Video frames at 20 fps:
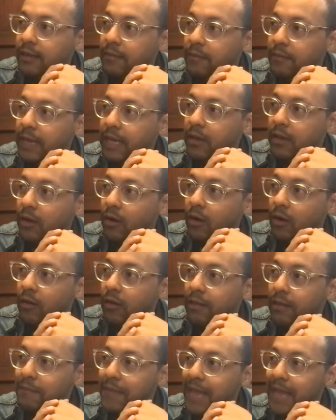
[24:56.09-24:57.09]
make all
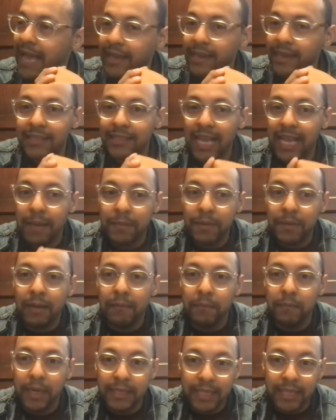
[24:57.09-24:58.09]
the madness happen
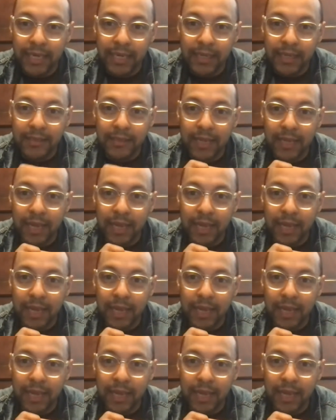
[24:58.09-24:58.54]
on Mondays.